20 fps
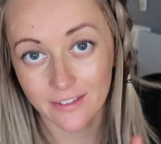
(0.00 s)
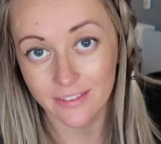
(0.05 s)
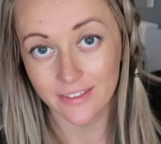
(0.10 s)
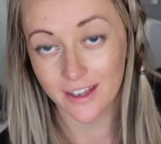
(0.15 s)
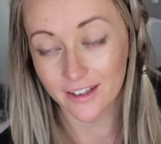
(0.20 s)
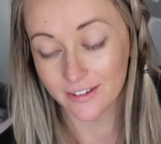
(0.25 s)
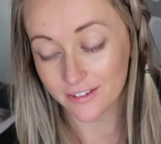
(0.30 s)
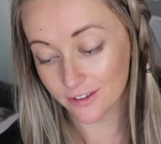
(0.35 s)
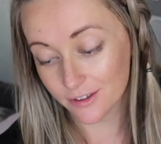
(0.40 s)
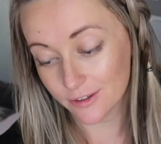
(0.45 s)

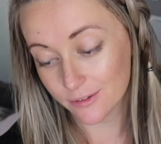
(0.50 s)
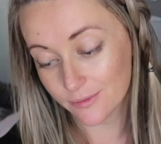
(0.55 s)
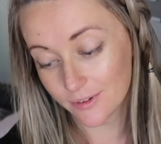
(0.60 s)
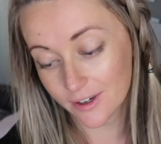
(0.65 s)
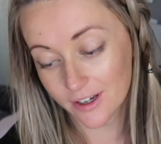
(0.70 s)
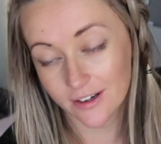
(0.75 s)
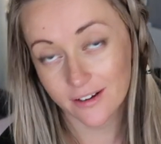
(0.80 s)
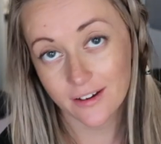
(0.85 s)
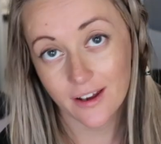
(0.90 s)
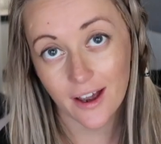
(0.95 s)
That's a good
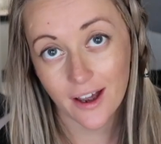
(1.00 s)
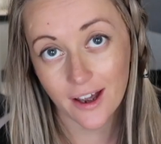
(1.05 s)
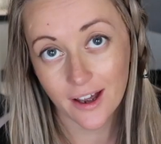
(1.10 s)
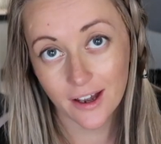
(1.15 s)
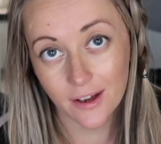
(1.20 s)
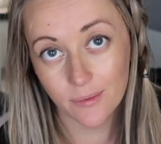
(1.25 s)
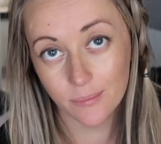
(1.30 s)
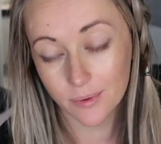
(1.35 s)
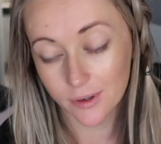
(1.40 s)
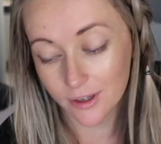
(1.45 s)
one.
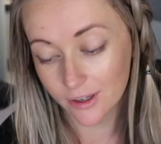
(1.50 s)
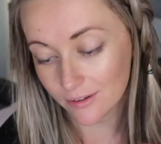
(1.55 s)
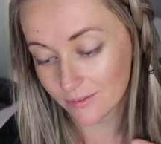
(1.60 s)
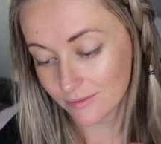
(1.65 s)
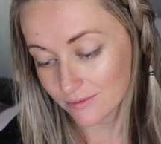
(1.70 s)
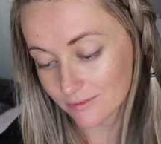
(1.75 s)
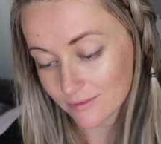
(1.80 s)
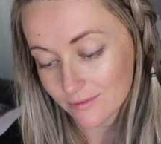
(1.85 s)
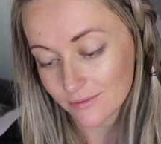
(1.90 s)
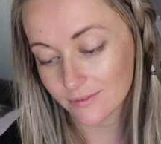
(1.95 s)
Heartburn,
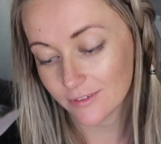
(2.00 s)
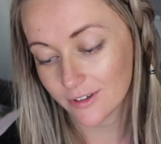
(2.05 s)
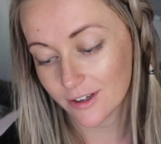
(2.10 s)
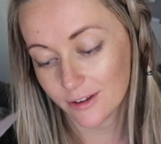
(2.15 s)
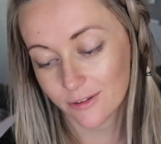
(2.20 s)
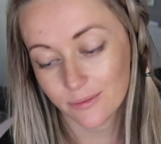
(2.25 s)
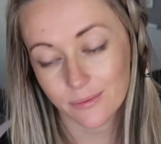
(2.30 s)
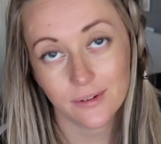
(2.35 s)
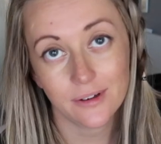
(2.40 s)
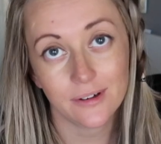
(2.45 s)

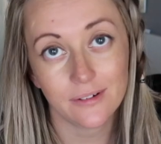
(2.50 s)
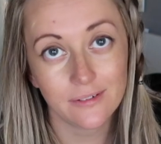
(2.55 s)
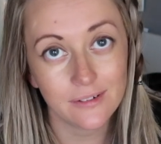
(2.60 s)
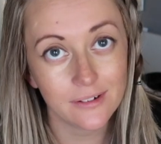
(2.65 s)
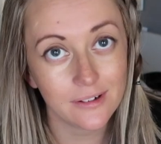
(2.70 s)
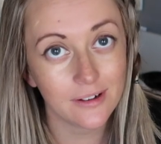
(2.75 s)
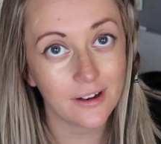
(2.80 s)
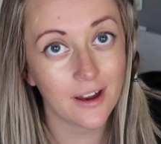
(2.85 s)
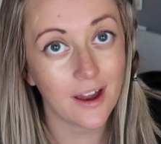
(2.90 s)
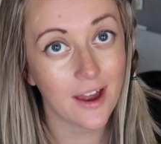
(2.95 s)
because we all
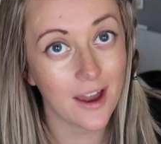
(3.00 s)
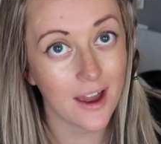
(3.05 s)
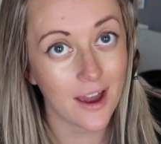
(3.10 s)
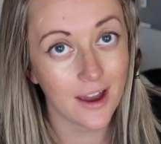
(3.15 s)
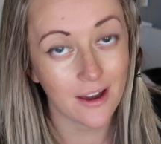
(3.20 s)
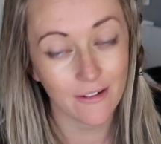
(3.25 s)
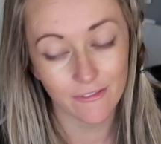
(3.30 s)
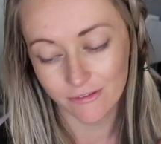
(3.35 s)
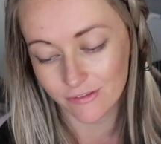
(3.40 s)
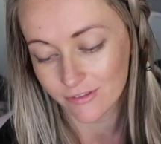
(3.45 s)
know I
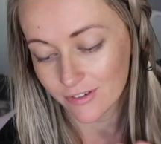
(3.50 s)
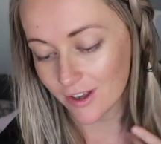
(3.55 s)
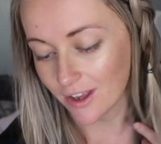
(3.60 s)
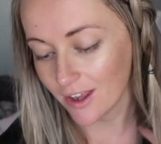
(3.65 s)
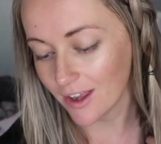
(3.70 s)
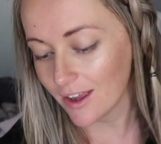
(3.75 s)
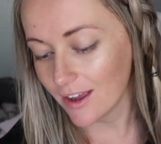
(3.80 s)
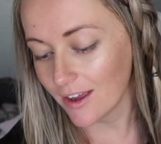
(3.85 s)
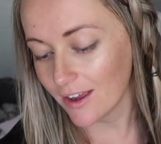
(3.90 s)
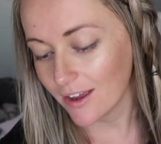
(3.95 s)
have.
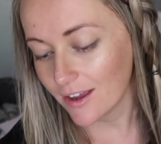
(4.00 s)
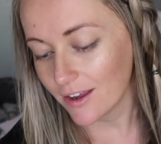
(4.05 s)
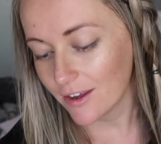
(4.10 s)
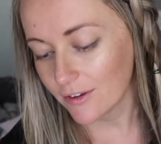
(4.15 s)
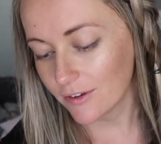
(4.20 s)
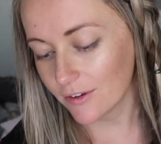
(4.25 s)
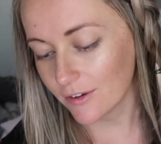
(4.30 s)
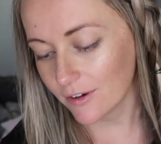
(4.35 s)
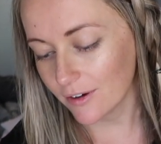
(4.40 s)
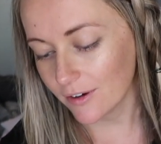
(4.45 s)

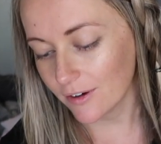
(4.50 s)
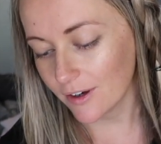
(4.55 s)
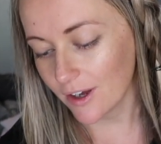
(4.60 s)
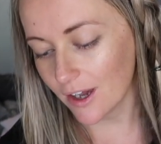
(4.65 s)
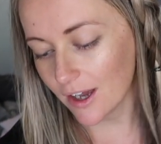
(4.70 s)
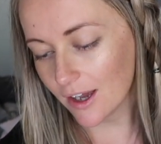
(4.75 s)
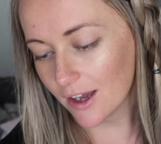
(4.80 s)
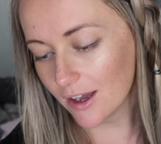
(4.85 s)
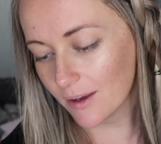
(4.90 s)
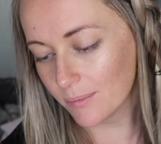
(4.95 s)
So
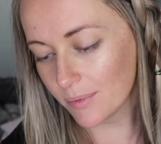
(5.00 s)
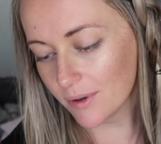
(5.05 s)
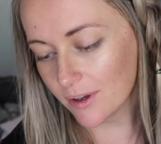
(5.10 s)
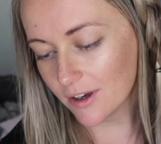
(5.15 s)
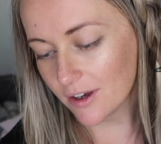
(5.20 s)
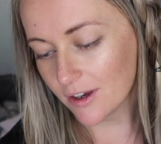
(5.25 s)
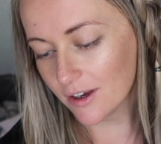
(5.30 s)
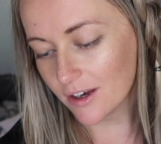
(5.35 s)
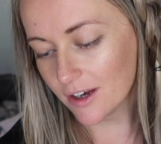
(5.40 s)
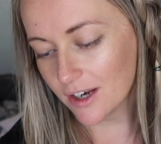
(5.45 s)

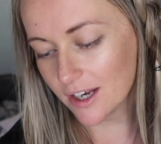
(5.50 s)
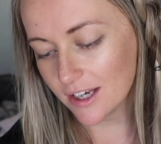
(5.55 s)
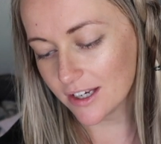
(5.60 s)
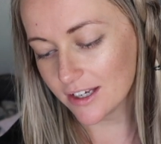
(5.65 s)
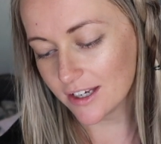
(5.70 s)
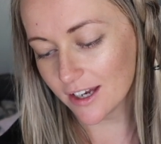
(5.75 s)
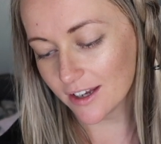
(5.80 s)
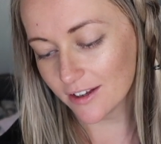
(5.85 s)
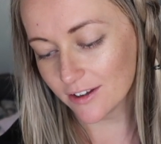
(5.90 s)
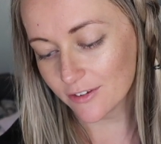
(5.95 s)
heartburn,
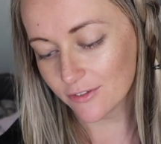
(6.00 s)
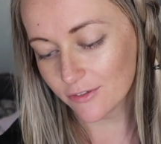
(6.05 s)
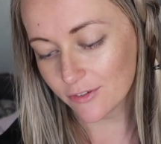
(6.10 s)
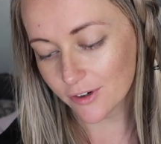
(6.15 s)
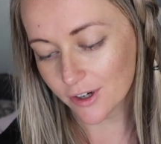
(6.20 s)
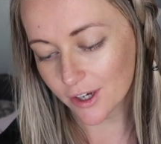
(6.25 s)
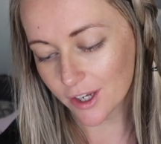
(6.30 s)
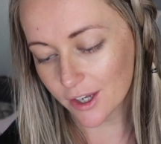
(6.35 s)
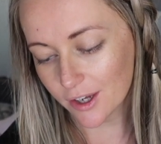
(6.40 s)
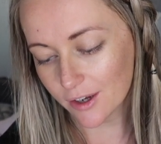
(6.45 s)
yes for
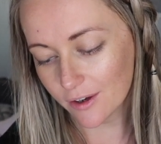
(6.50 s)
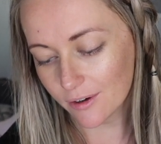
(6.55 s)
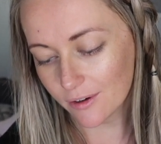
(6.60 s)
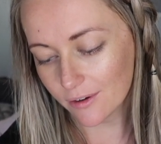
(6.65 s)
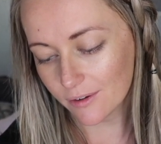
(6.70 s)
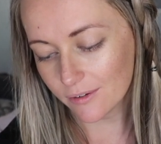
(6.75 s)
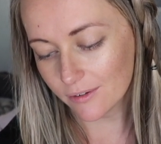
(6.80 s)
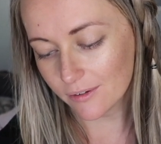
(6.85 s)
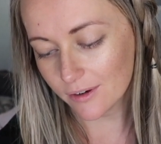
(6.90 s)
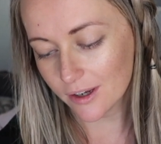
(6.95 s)
a
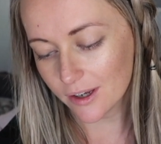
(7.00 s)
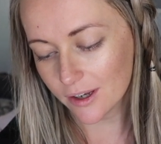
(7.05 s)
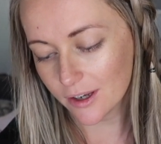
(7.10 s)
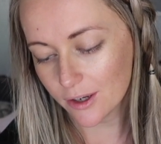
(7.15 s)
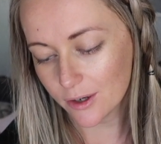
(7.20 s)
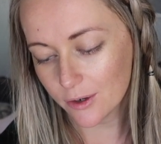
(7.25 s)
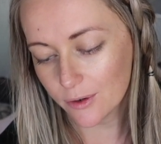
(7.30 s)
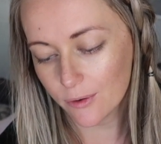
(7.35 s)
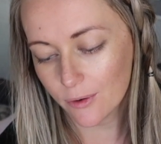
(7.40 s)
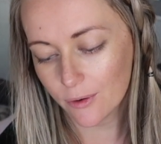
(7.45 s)
girl,
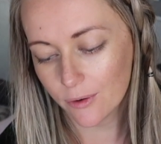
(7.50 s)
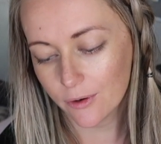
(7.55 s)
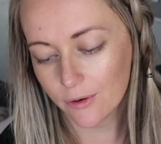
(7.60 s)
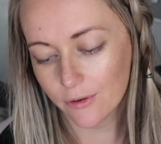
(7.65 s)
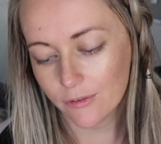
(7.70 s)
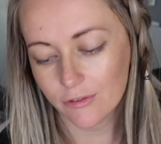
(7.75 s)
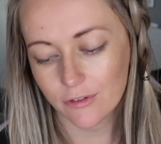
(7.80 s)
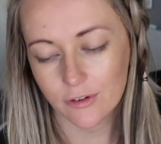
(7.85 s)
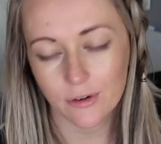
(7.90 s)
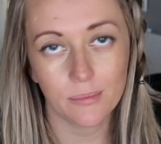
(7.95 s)

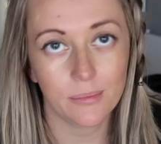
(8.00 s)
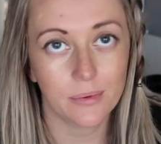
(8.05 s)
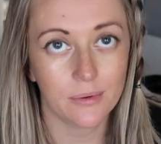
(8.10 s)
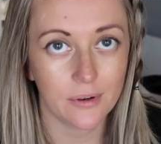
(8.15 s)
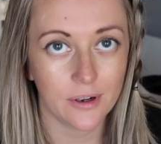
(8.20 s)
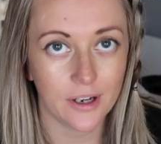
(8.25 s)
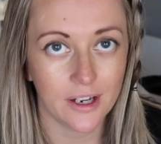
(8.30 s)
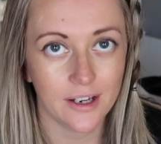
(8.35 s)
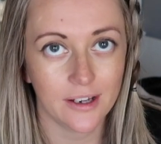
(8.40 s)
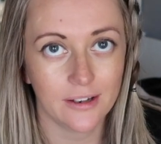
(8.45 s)
no for a
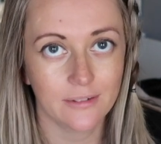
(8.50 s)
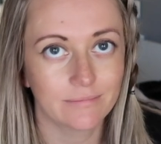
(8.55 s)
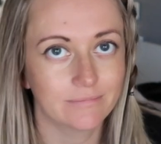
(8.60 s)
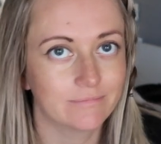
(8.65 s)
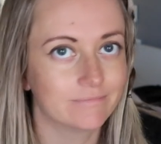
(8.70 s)
boy.